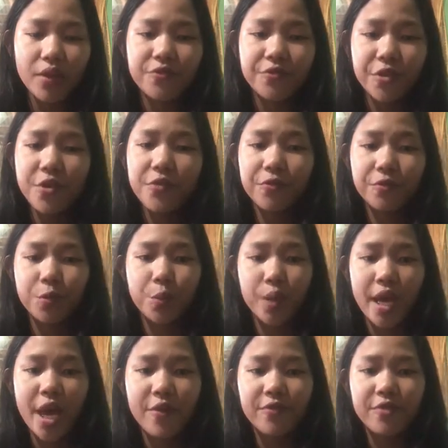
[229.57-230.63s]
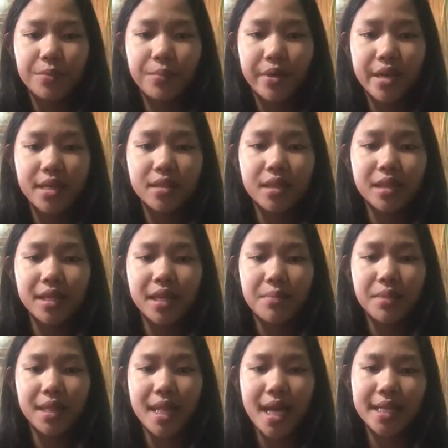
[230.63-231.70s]
Fifth, we have the parental
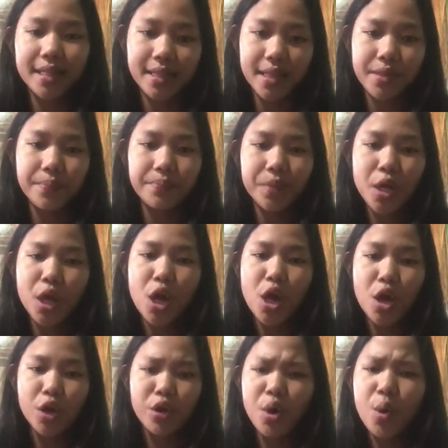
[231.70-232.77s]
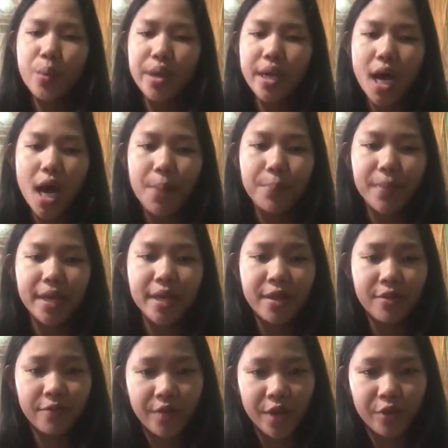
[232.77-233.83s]
criminality. Growing up in an
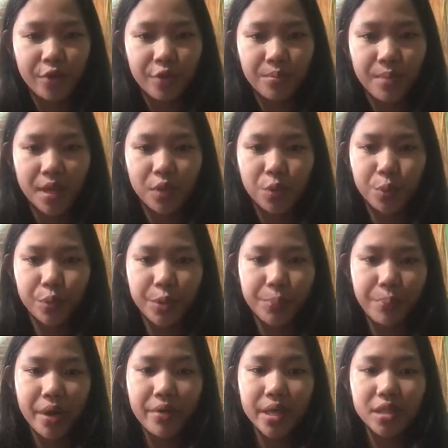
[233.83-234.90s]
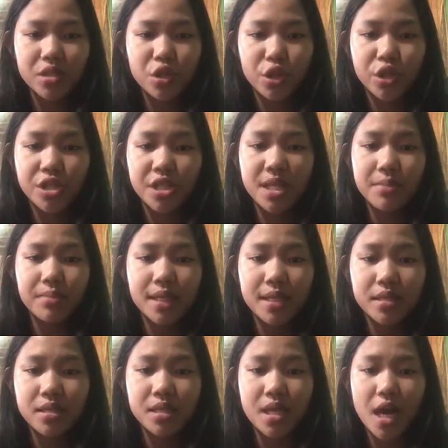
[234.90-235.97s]
environment where parents or
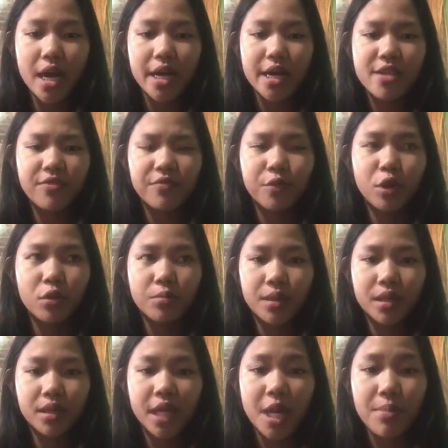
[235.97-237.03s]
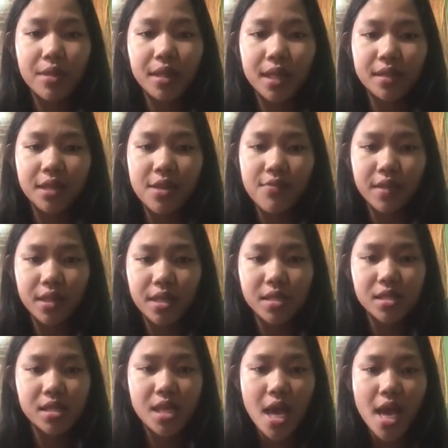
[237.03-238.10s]
siblings are involved in criminal
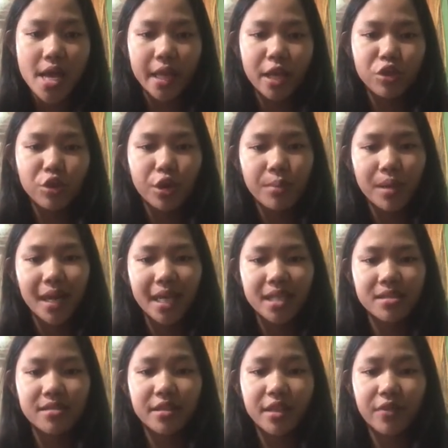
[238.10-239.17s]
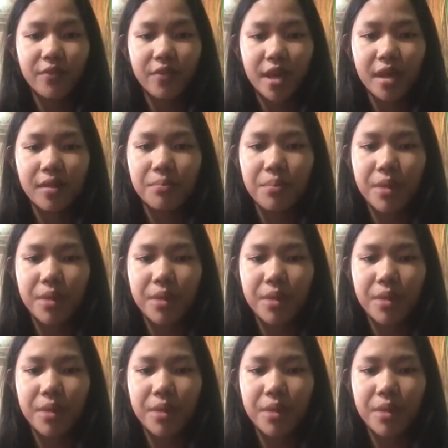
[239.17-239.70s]
activities can normalize deviant